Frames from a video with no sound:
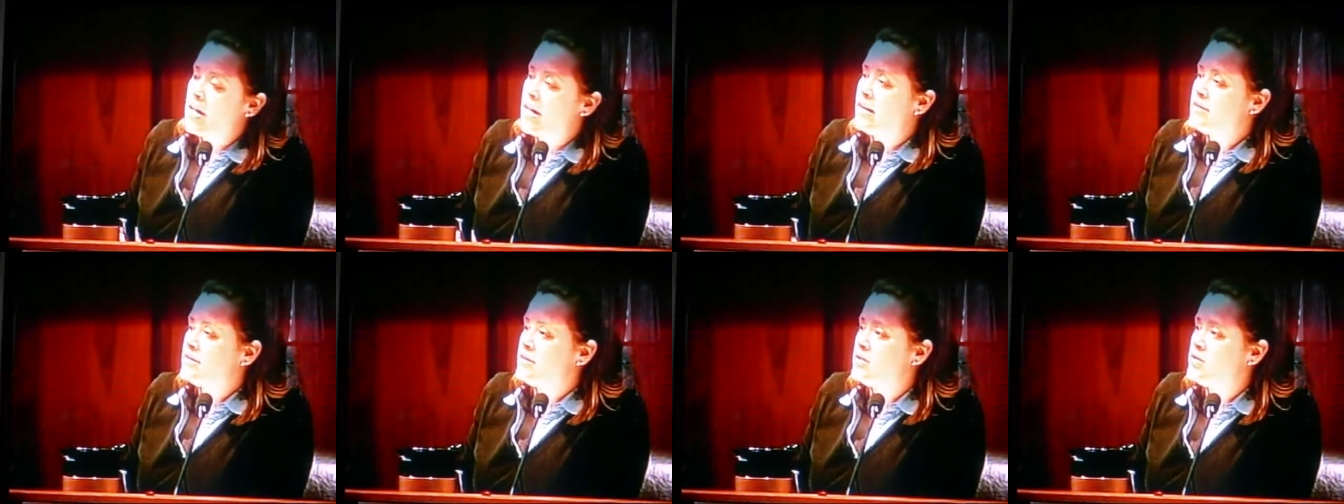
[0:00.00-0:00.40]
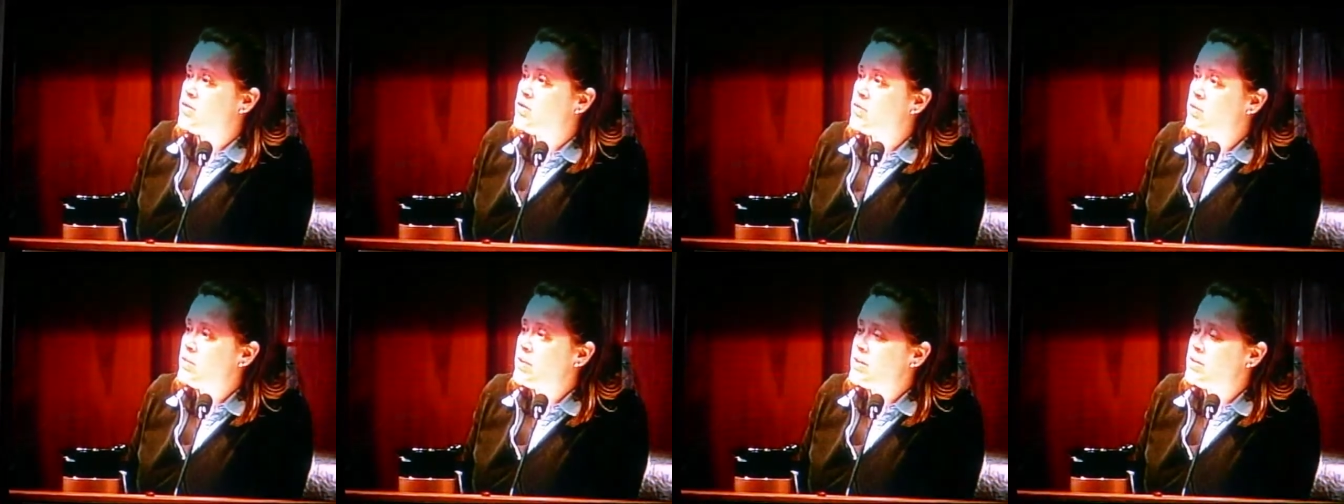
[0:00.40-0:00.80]
class as
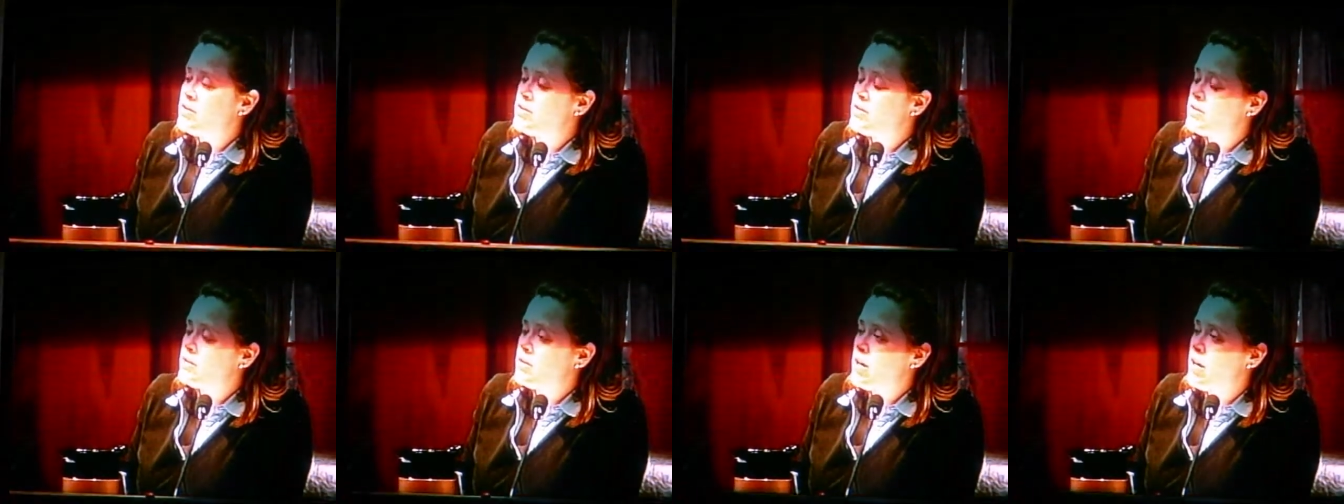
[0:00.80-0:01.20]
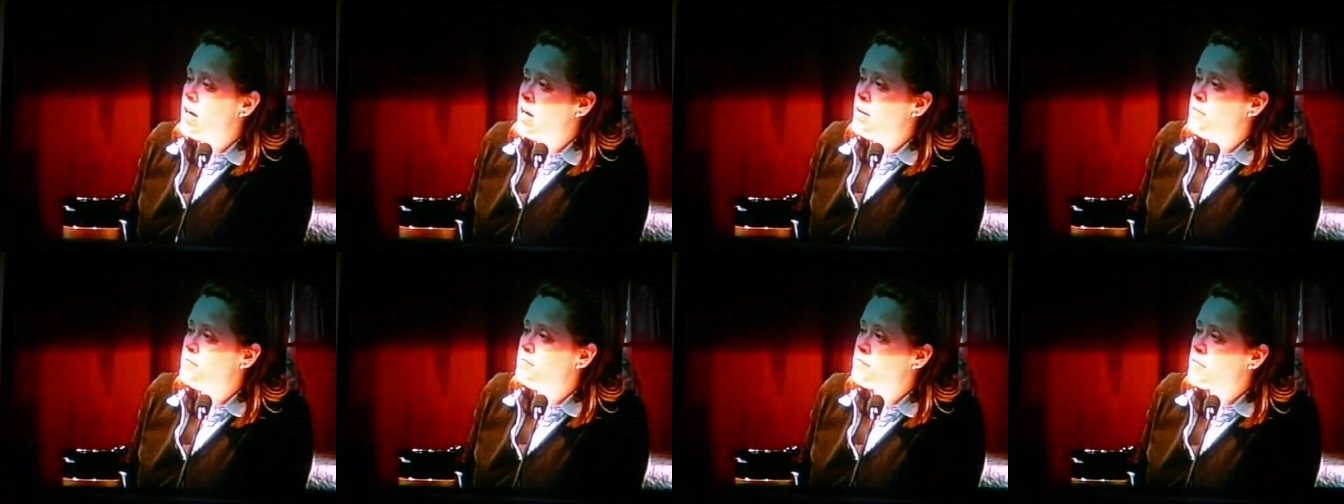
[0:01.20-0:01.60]
soon as
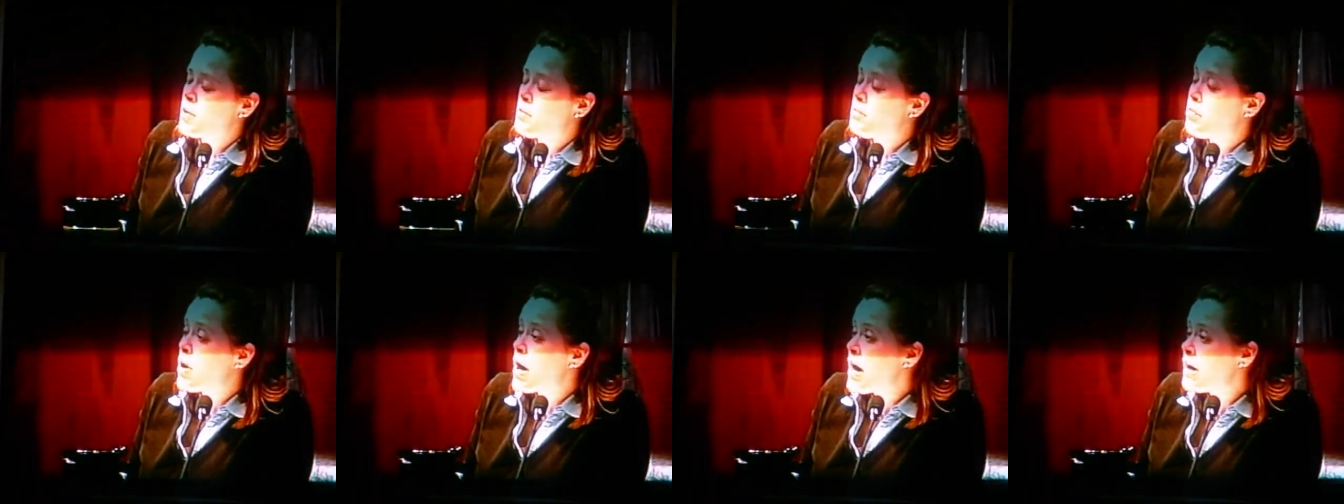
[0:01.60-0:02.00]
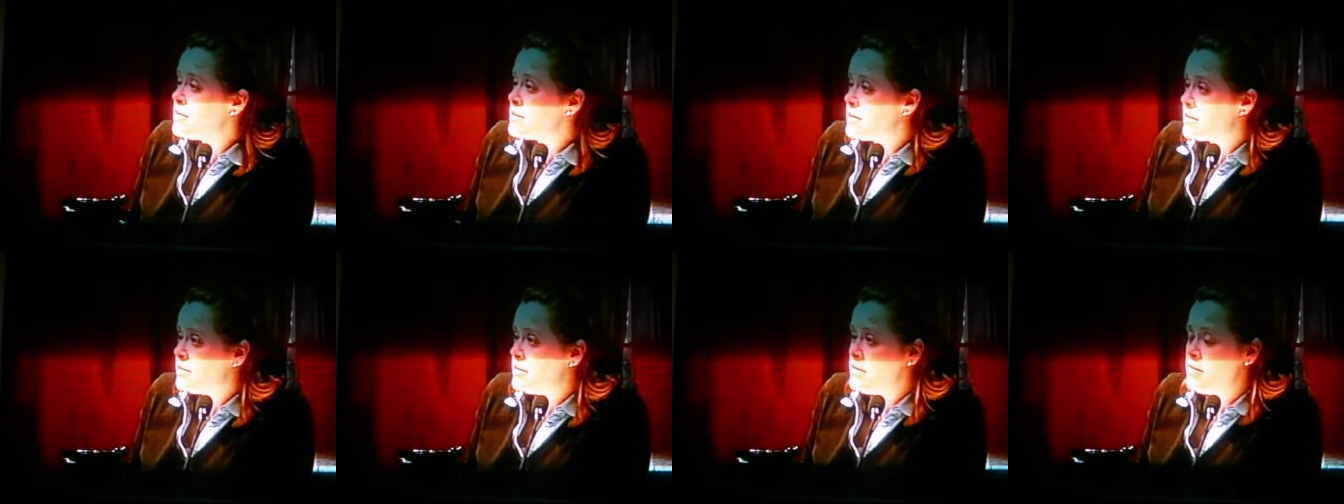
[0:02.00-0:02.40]
um,
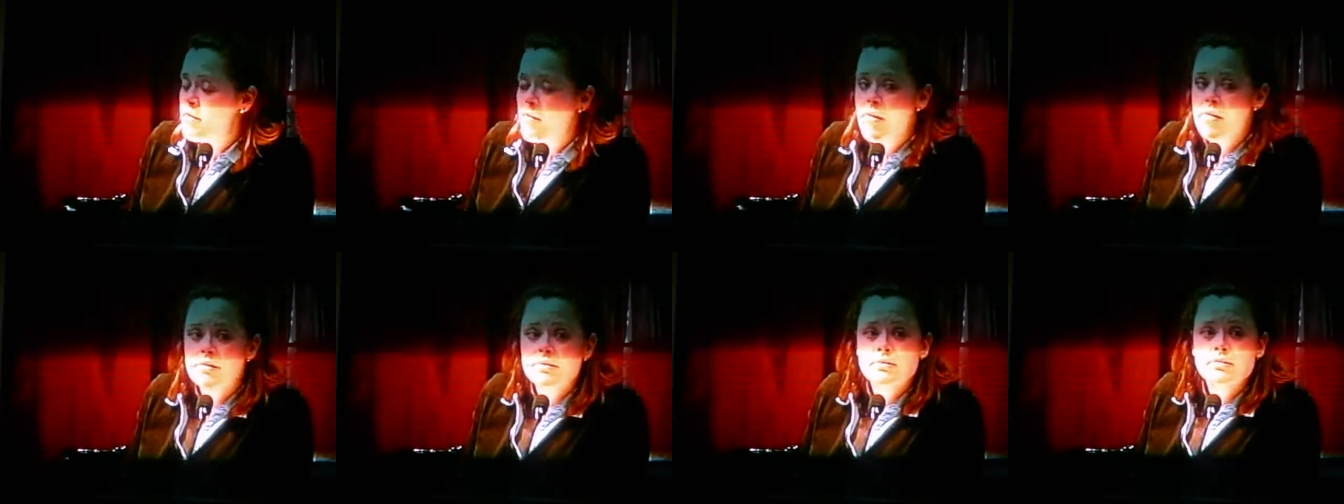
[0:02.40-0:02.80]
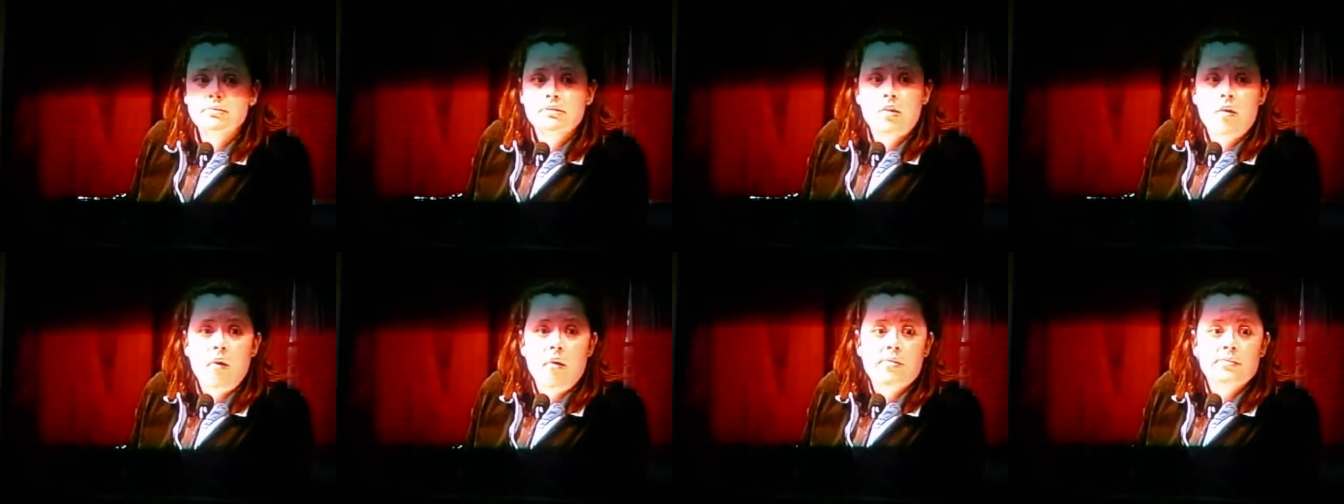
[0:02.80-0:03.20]
practical.
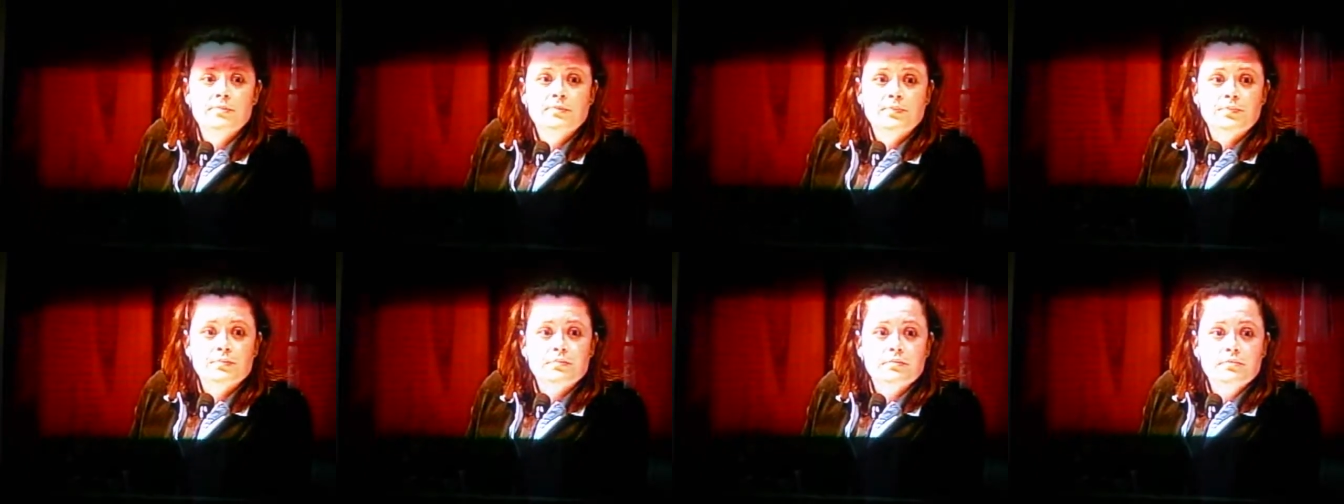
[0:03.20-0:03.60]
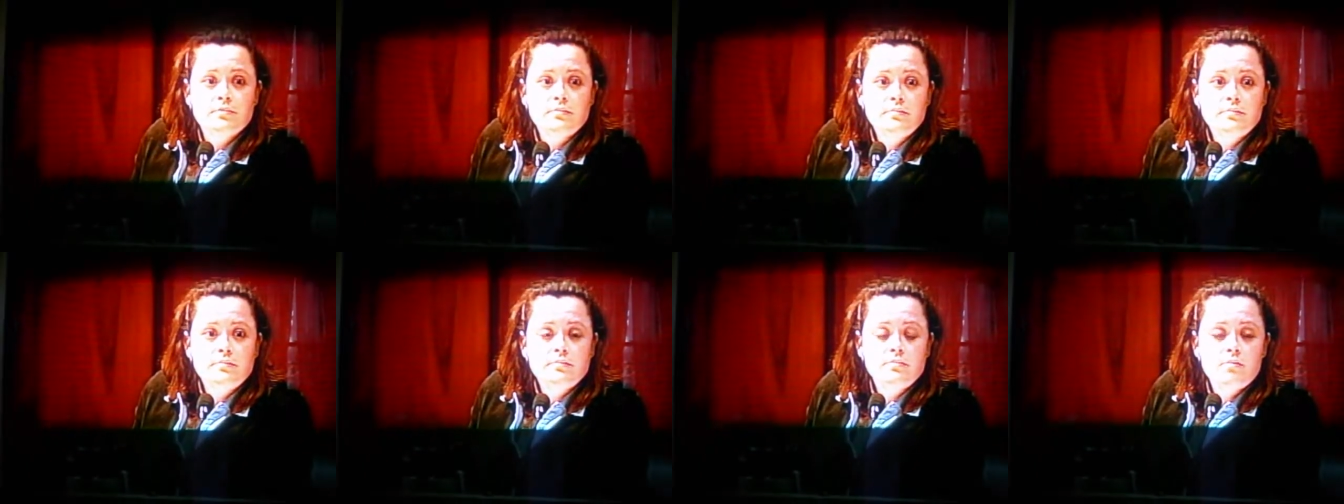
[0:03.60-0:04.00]

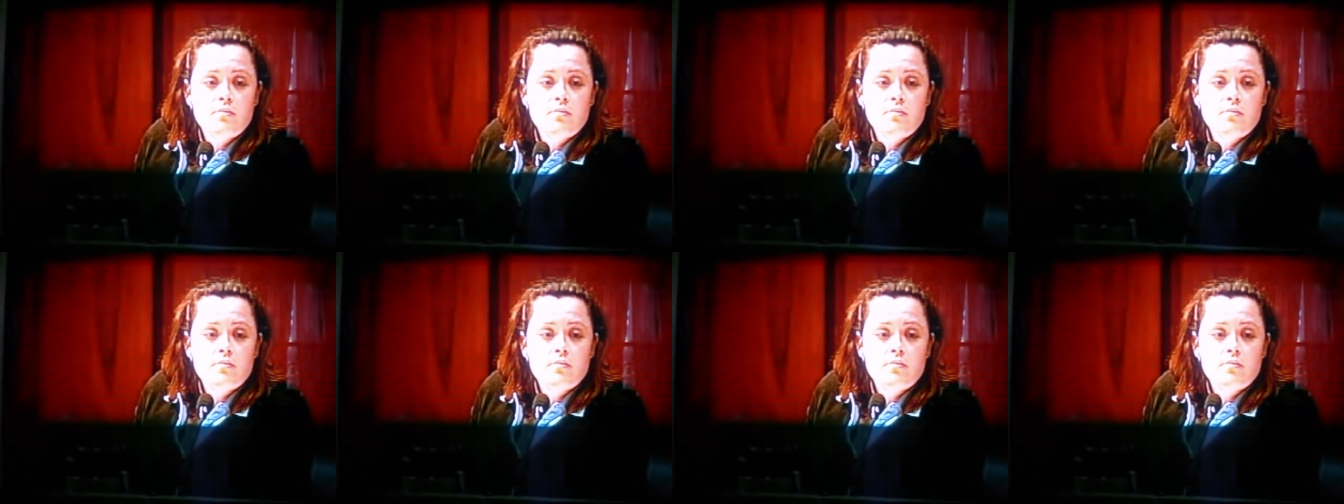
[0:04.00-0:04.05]
On